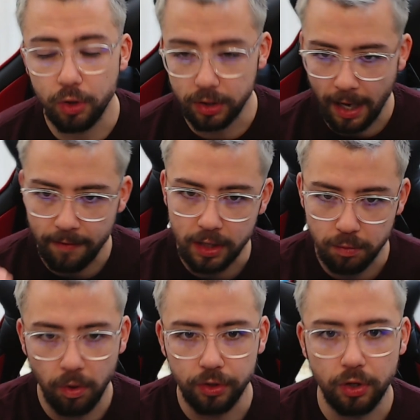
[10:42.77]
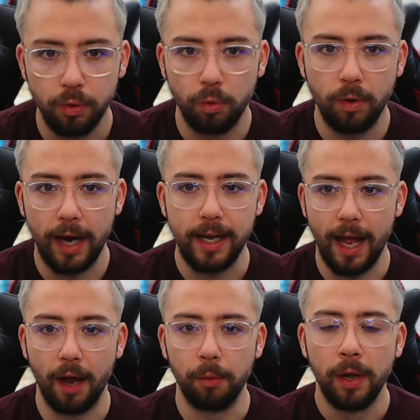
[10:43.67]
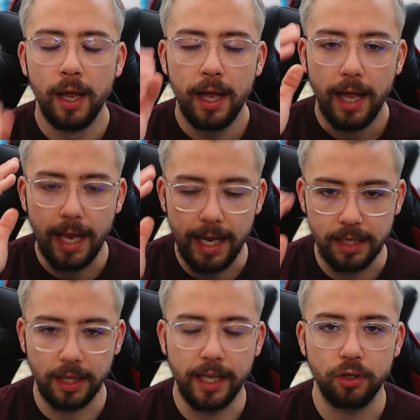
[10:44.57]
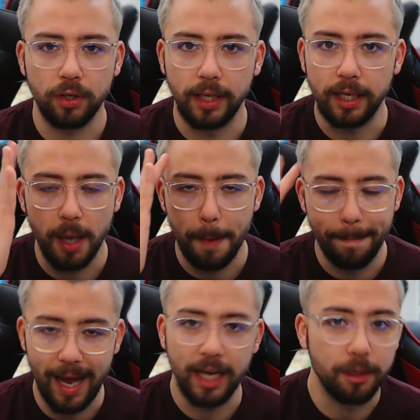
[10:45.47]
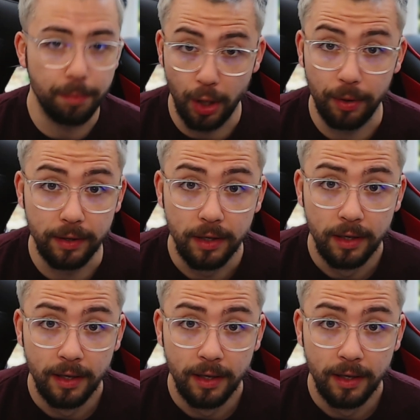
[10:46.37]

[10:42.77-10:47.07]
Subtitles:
Just having this one tool right now is literally mind-blowing.